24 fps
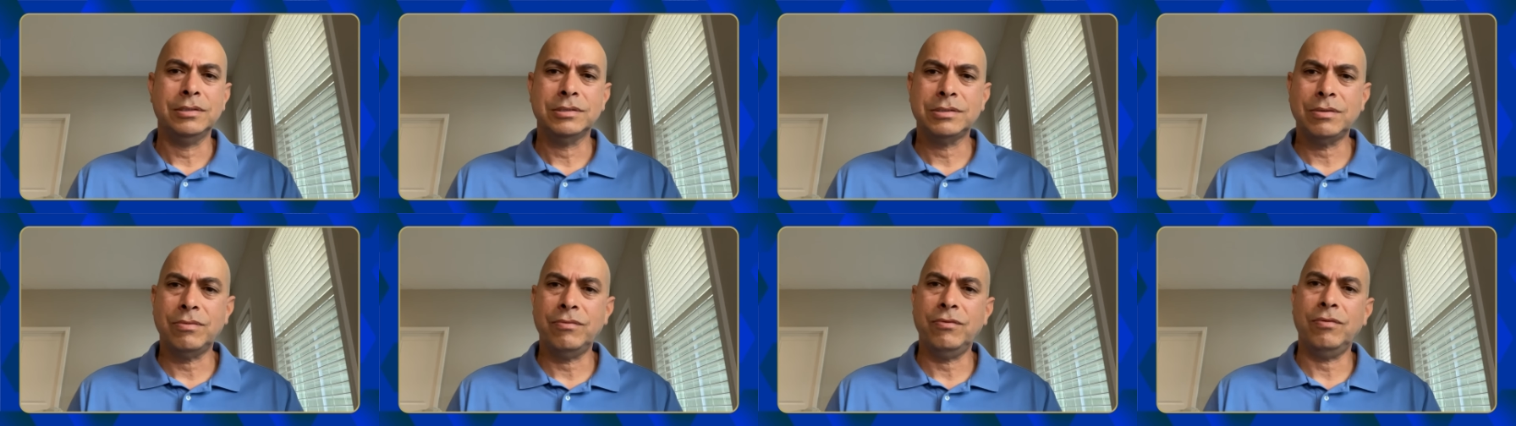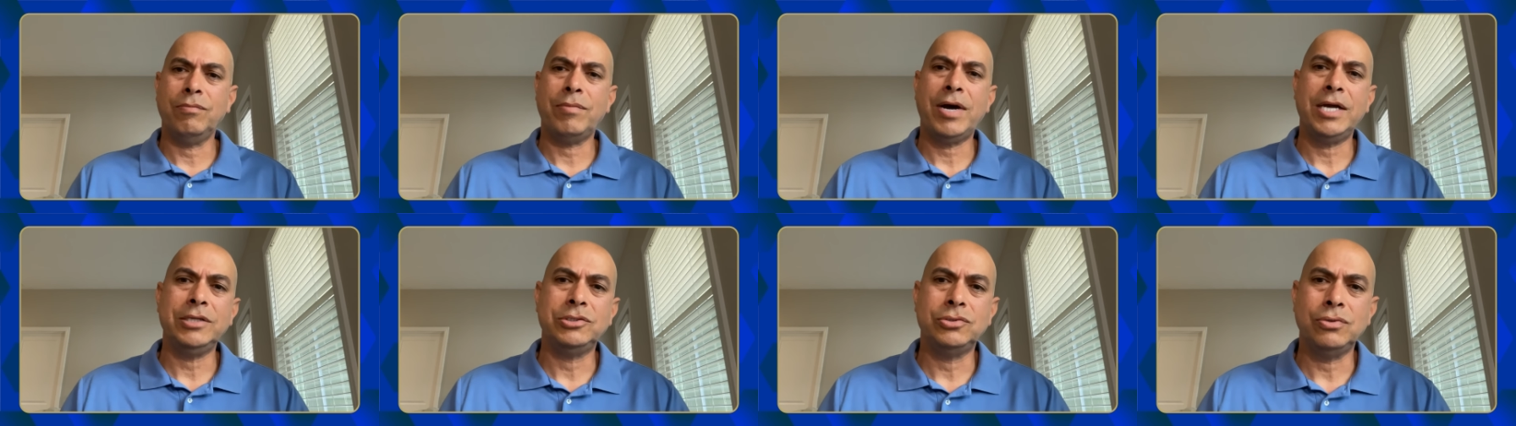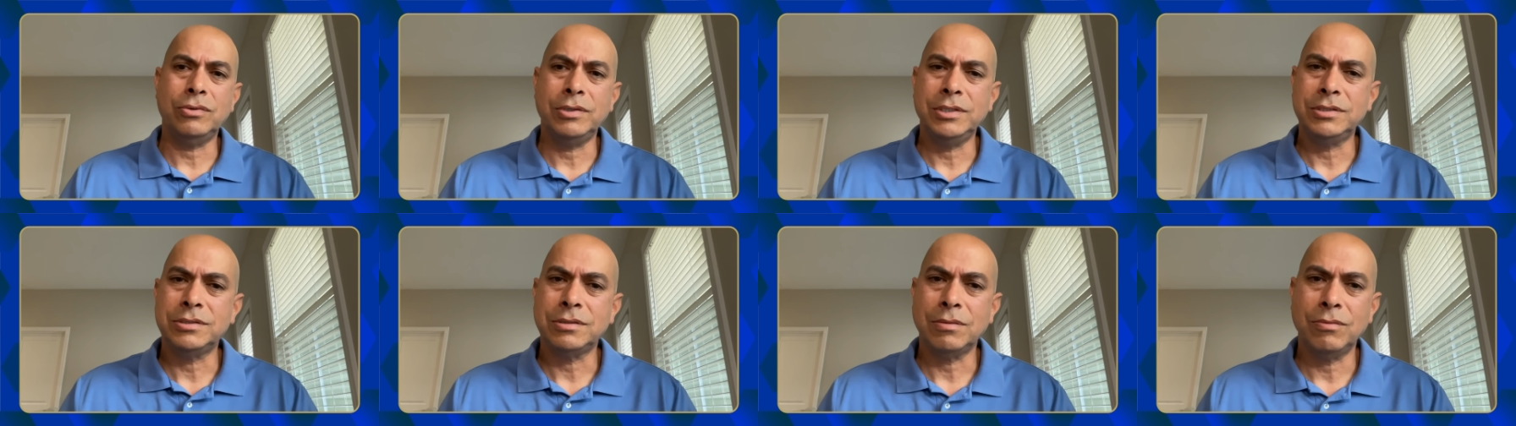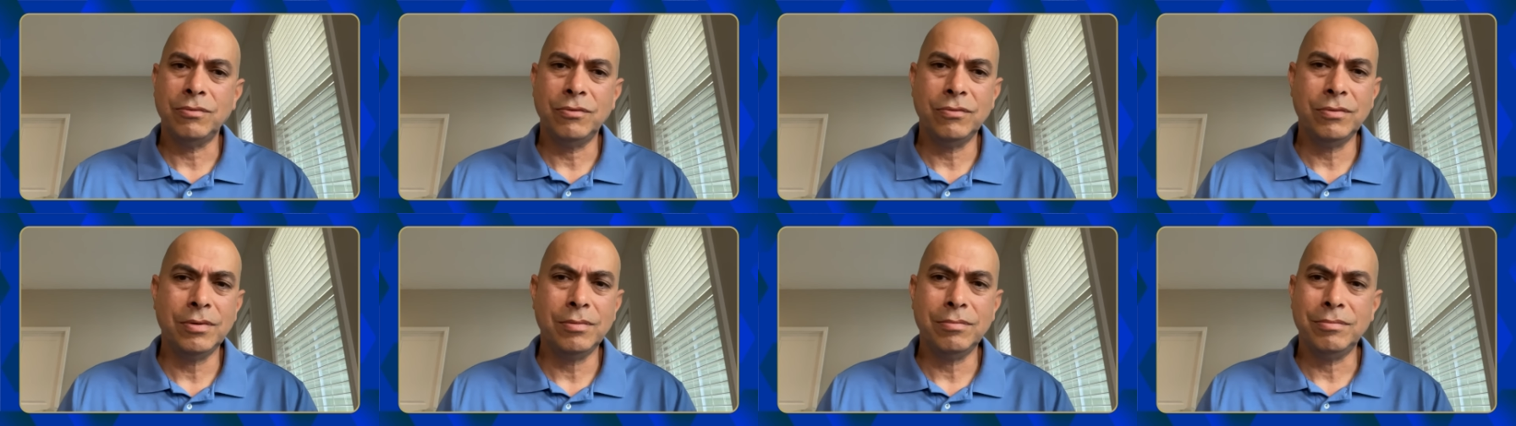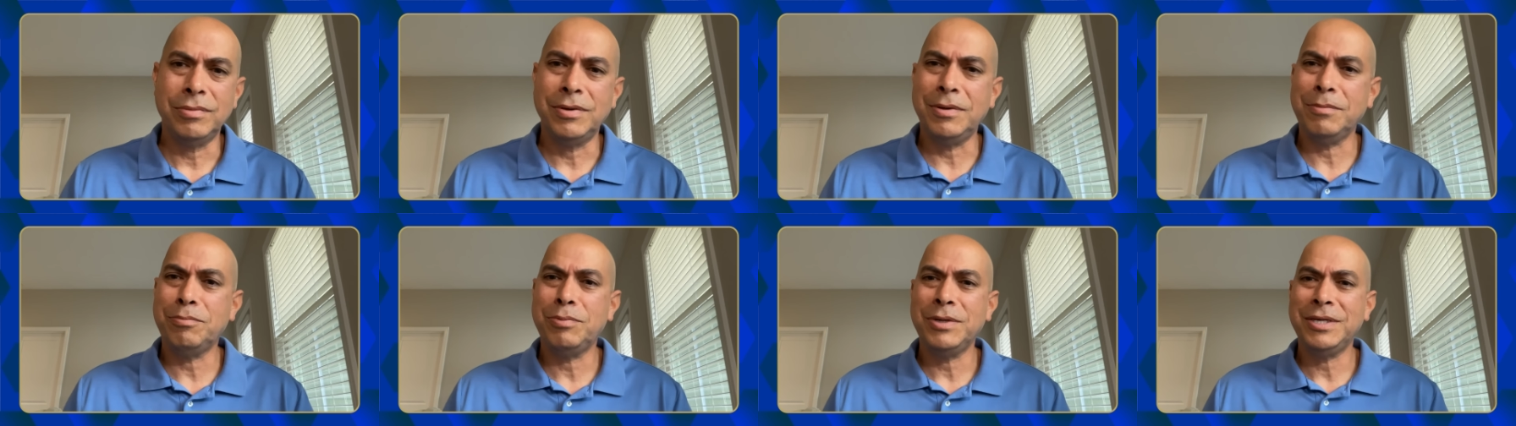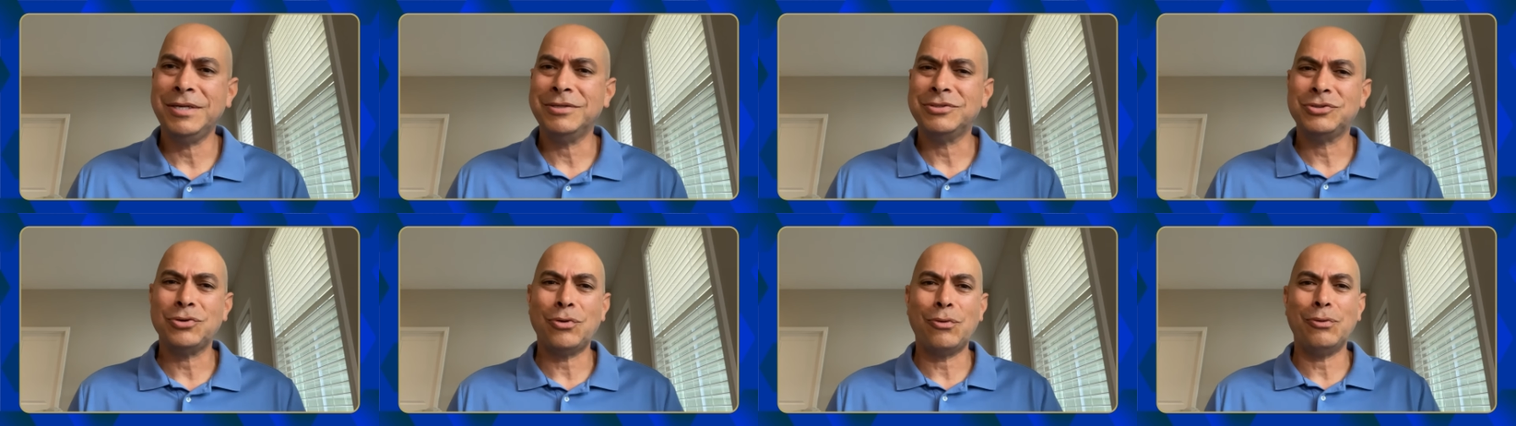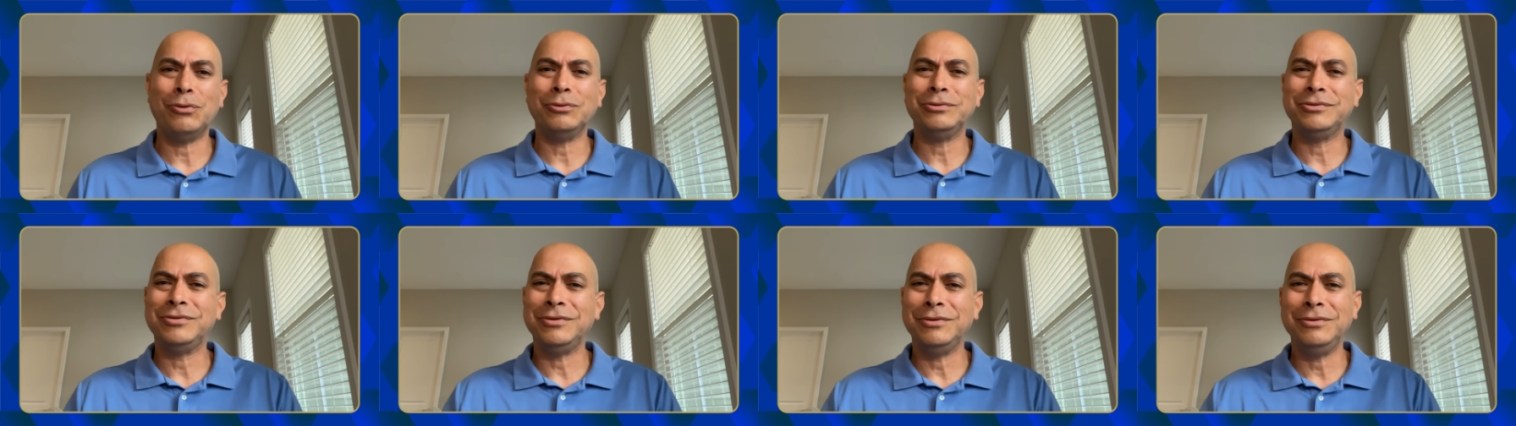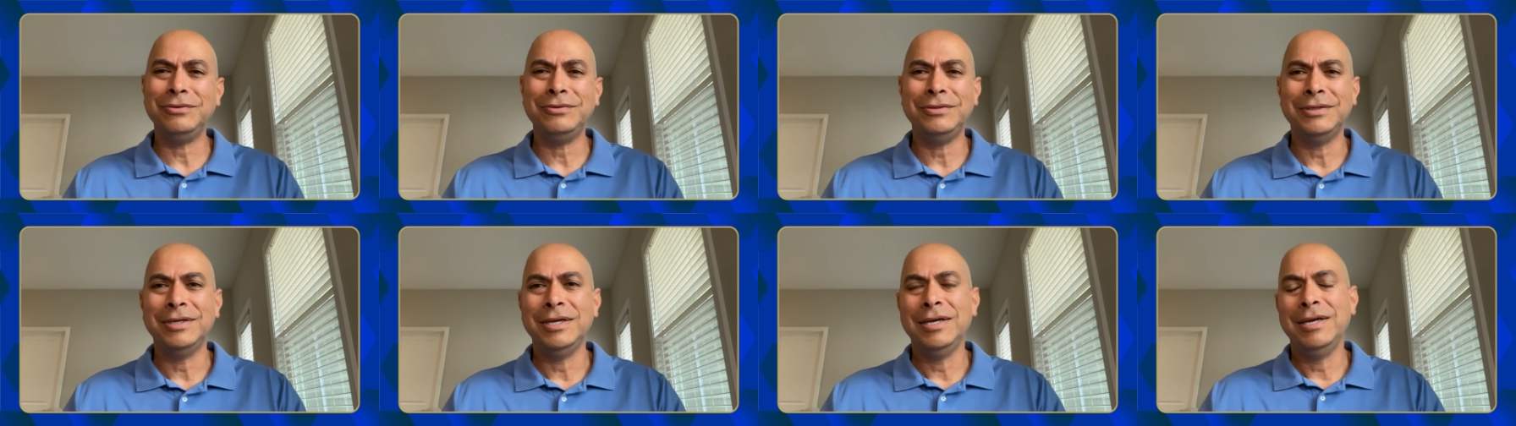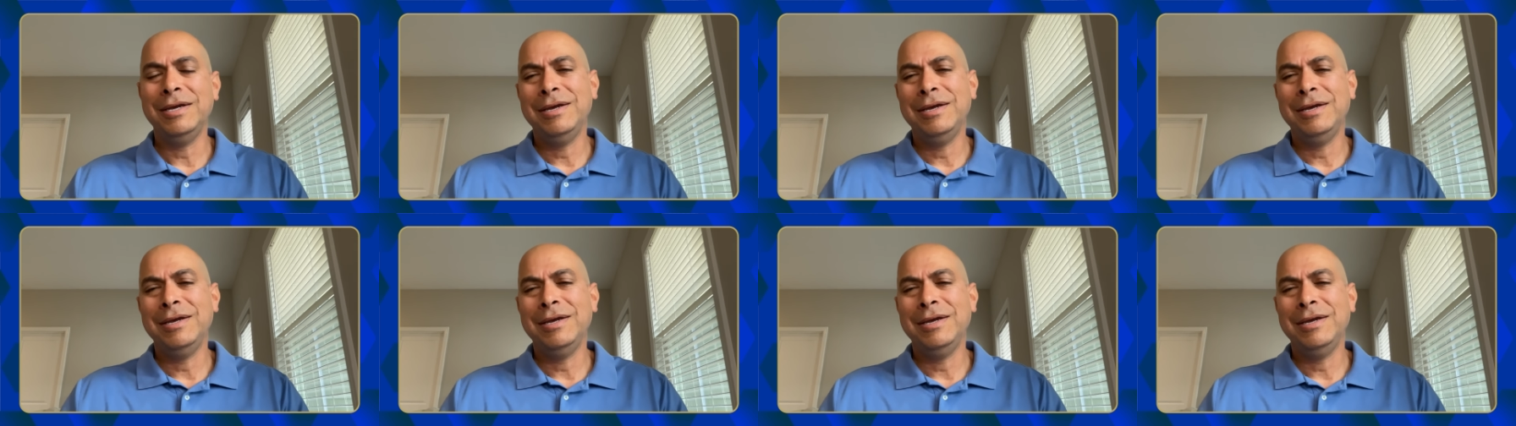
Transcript: some of it by choice, some of it being told to.